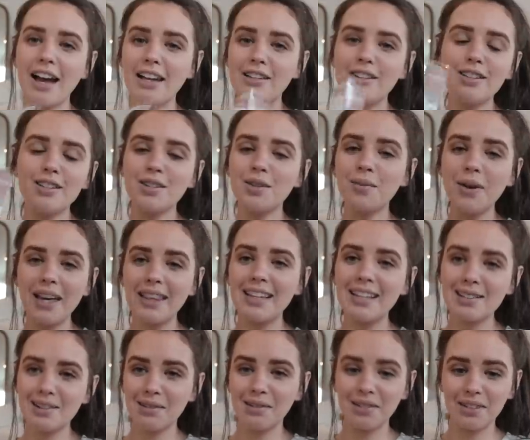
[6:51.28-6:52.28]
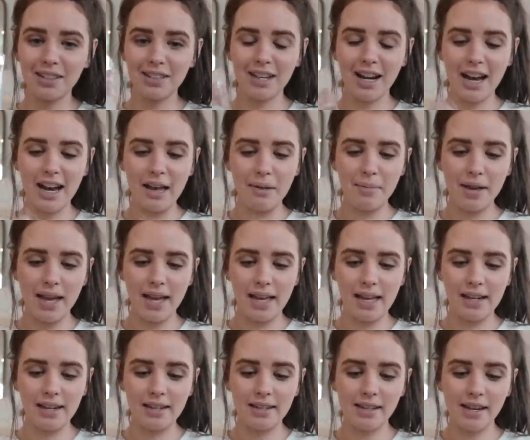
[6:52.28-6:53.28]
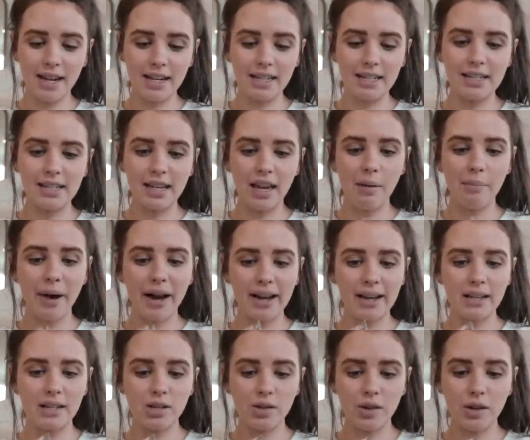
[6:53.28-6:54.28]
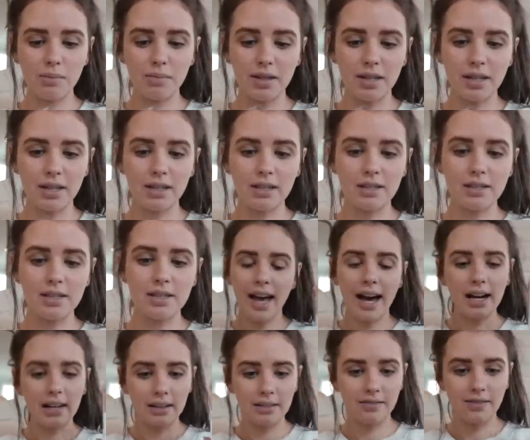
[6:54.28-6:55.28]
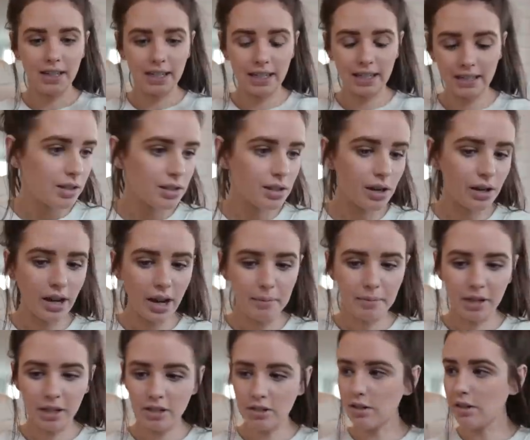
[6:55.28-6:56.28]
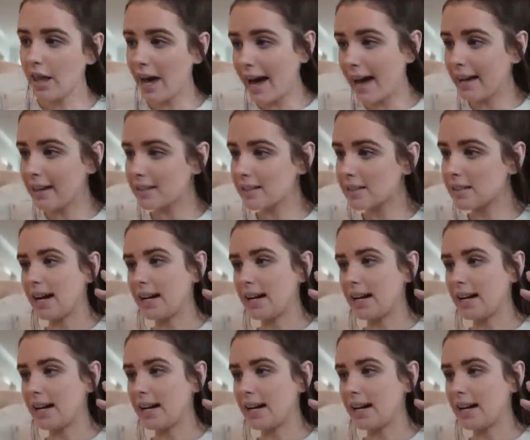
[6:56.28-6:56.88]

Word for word: I used to wear these all the time and I need to get back into it because how convenient. So I'm gonna do that.